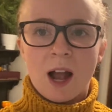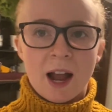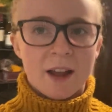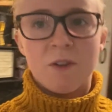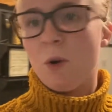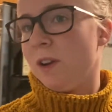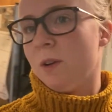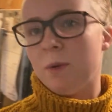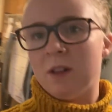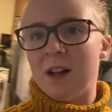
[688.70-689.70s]
I have no idea
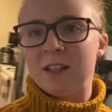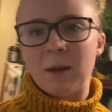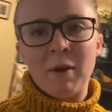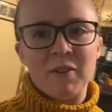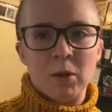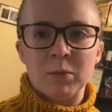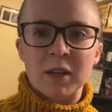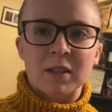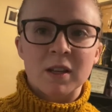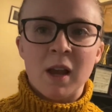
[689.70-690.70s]
when the last time I filmed
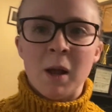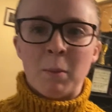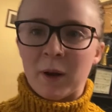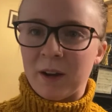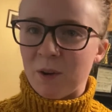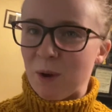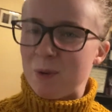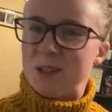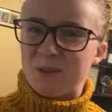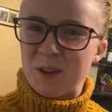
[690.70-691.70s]
is, but I know I
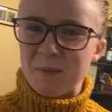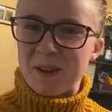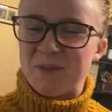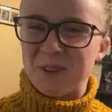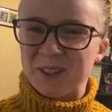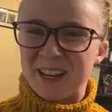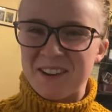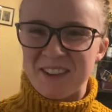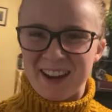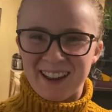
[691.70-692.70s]
was filming a full day
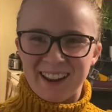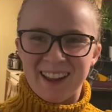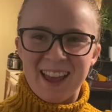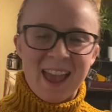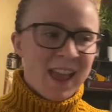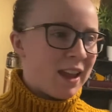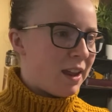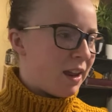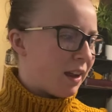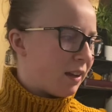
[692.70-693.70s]
of eating,
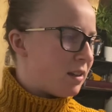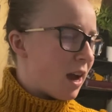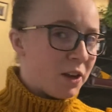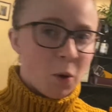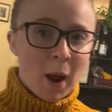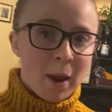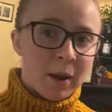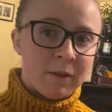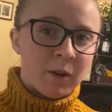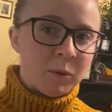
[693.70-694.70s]
and I know I
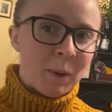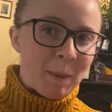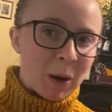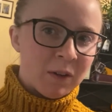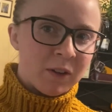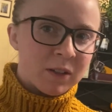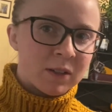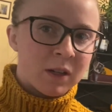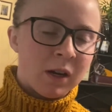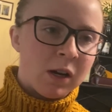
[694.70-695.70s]
filmed my
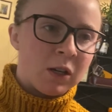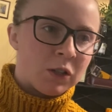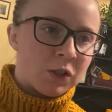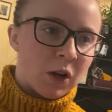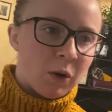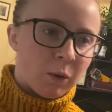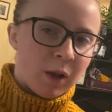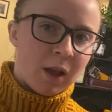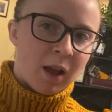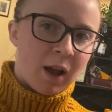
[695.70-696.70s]
breakfast. So
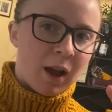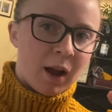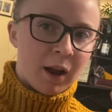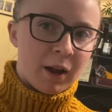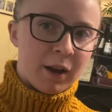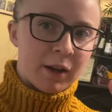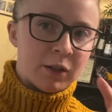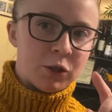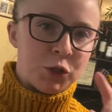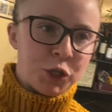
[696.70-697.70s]
I
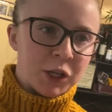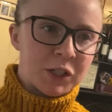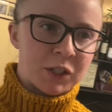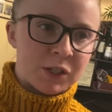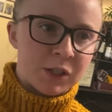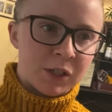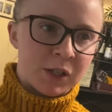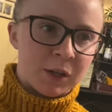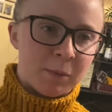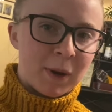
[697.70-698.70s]
just
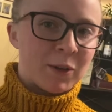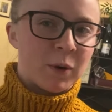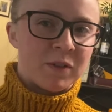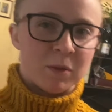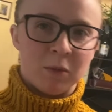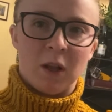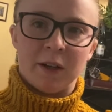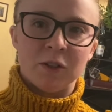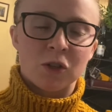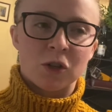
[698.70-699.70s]
microwaved some
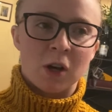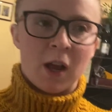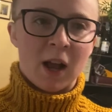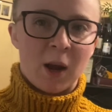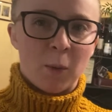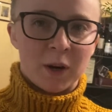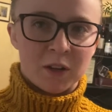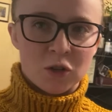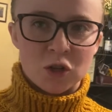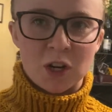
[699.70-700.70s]
lunch. I wanted
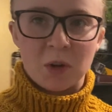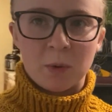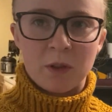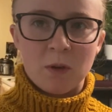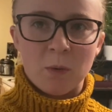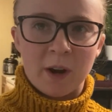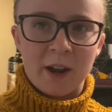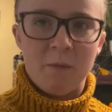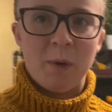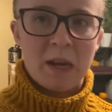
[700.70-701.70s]
to share with you what I
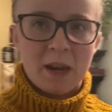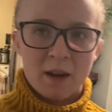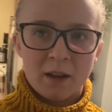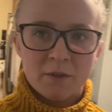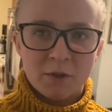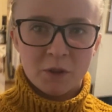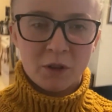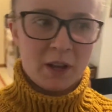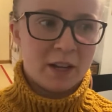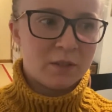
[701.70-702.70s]
have been eating for the
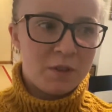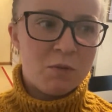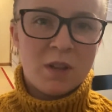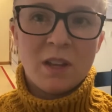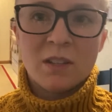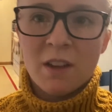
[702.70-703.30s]
last few days.